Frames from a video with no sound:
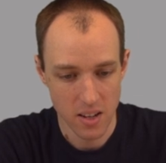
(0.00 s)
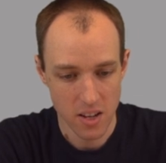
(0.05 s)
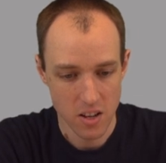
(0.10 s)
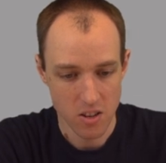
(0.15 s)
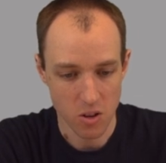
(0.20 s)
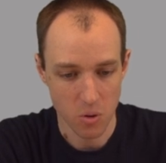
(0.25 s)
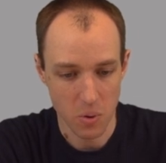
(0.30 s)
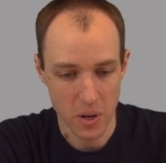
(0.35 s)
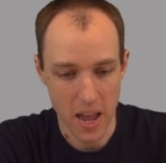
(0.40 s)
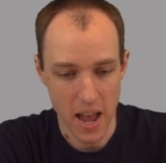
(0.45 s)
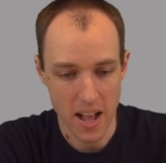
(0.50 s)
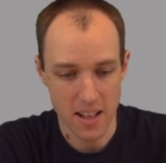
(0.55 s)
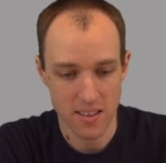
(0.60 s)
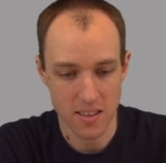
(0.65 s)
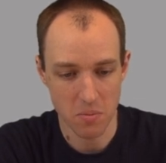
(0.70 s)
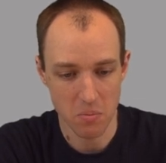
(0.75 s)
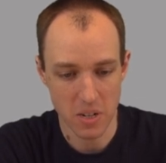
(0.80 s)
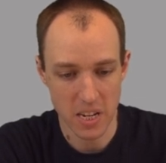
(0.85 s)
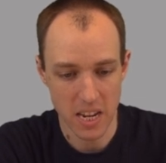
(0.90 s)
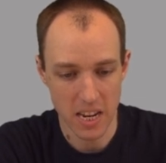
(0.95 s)
So we add
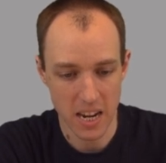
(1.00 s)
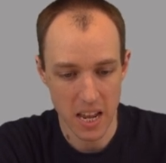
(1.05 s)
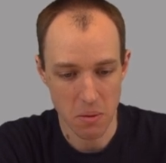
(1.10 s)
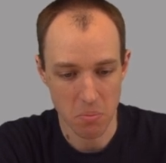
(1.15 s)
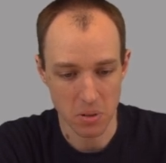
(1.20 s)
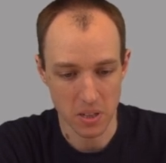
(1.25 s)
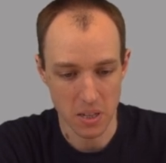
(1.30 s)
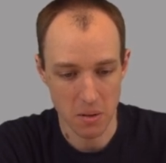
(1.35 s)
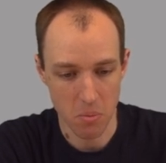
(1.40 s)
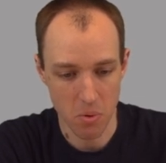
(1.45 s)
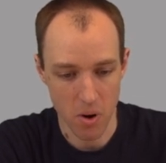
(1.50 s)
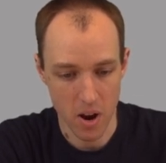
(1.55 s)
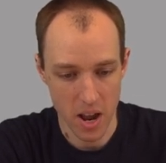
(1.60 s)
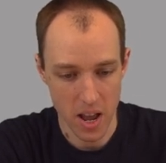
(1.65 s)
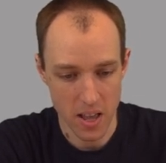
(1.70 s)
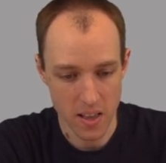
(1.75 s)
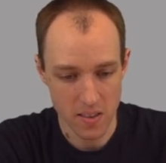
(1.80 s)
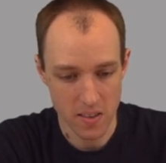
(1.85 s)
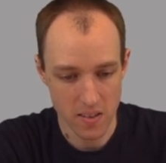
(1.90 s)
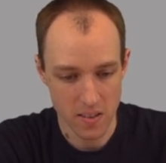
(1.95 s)
some D N A
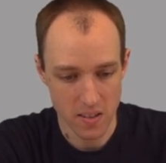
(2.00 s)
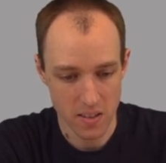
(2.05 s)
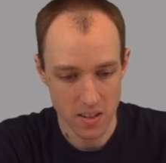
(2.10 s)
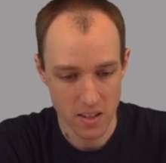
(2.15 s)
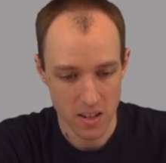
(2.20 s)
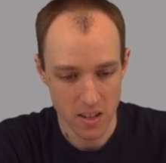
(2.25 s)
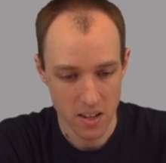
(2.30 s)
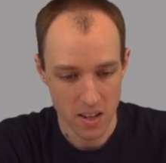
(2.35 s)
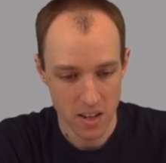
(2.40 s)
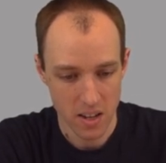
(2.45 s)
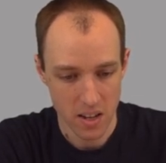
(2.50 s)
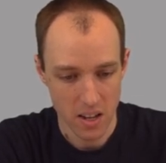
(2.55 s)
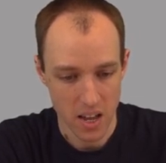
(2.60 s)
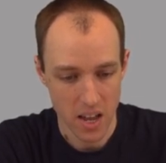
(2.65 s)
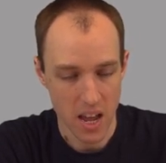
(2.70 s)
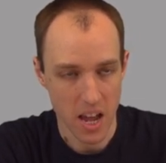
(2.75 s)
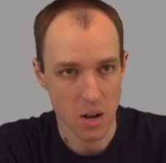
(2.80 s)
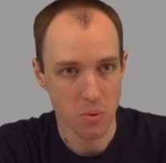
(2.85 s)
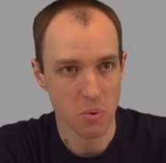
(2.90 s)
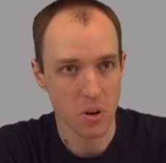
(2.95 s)
polymerase,
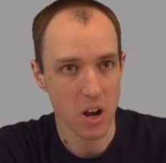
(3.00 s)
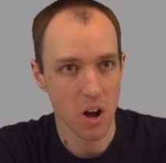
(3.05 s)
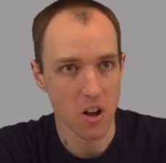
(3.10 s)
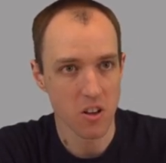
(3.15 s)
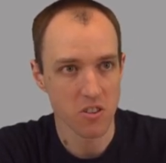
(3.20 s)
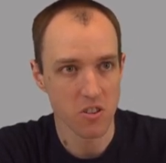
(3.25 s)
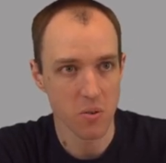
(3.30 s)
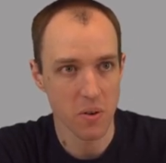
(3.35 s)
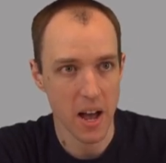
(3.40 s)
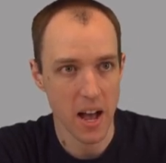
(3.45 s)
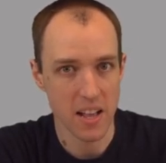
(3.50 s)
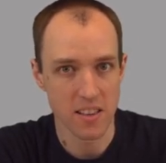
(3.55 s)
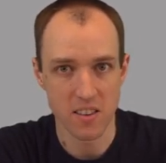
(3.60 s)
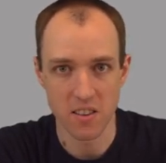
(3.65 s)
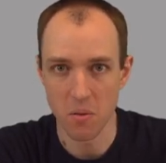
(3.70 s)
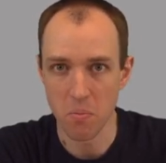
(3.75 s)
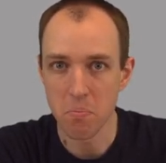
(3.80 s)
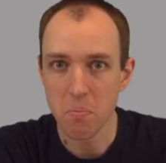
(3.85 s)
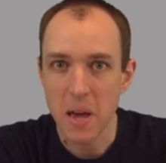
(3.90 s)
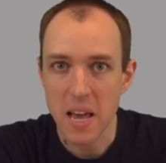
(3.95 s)
and we also add
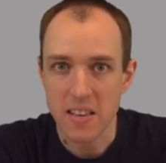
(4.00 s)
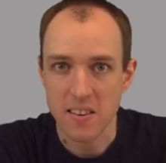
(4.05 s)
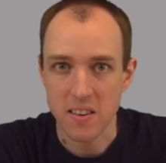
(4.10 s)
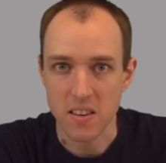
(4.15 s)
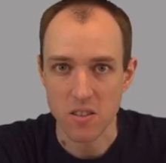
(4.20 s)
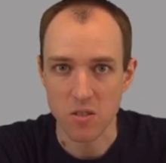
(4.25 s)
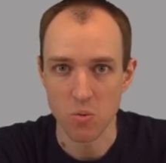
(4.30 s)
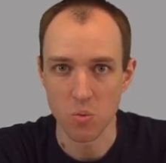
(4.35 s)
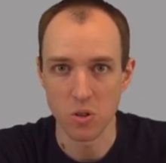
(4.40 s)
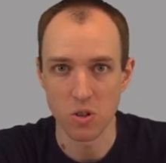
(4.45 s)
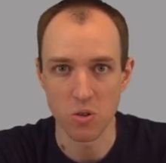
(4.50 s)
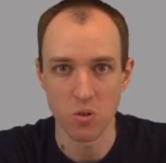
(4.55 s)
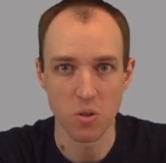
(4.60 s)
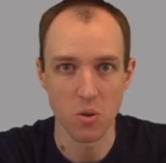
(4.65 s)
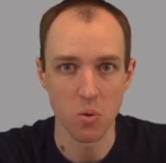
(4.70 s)
some bases, which are